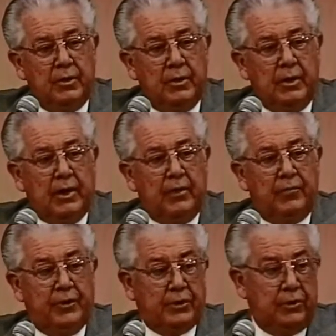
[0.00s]
and our
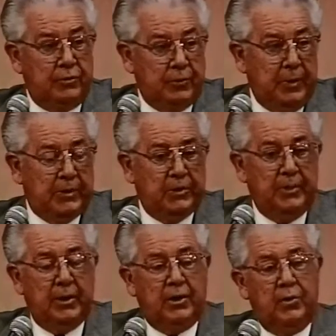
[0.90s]
fiscal
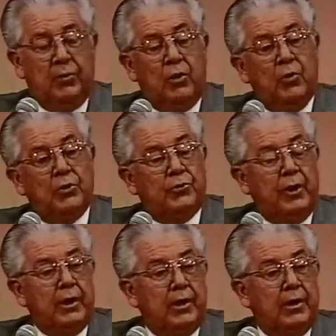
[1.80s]
responsibility. We always
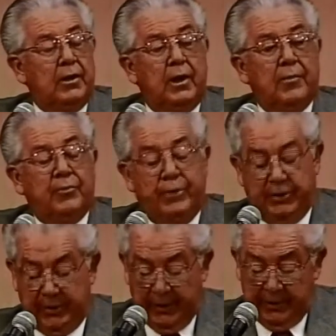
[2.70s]
rank in the top three
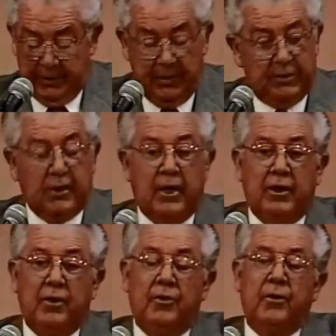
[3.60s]
states in this
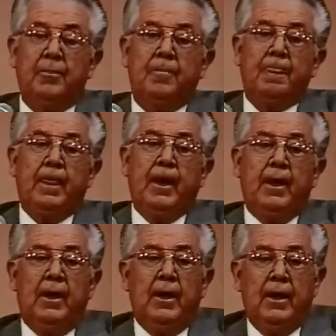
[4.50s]
category.
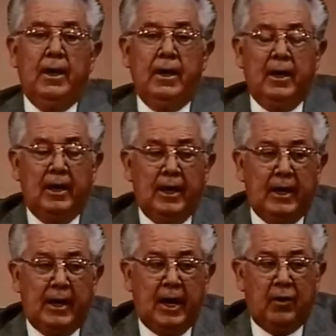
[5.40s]
And
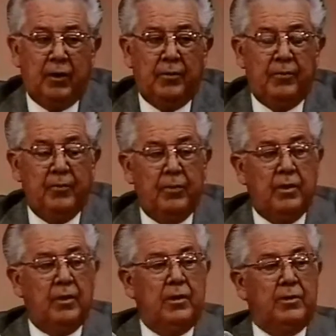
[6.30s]
our
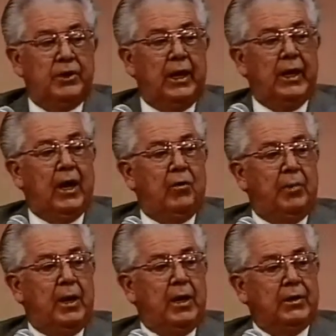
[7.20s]
selling our
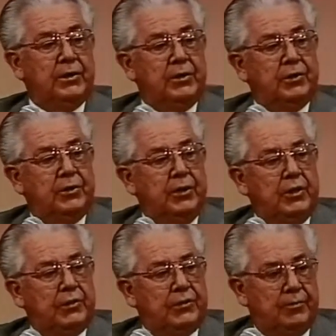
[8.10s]
bonds is,
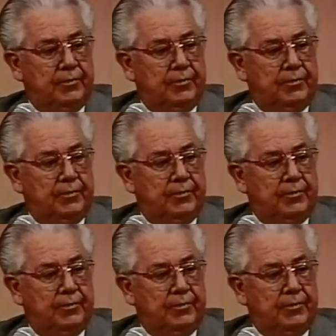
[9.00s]
is,